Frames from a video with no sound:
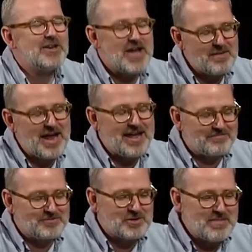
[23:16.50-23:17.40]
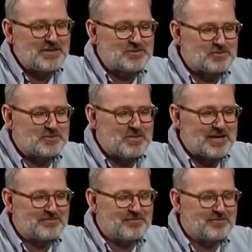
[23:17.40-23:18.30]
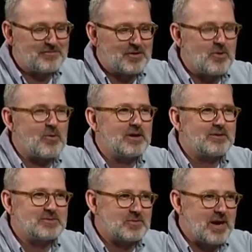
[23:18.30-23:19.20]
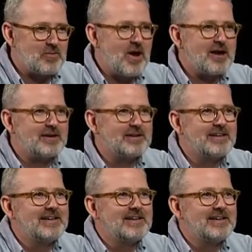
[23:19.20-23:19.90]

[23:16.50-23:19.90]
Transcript: No, I mean I have tremendous respect for, yeah. for Gore, and he was a great writer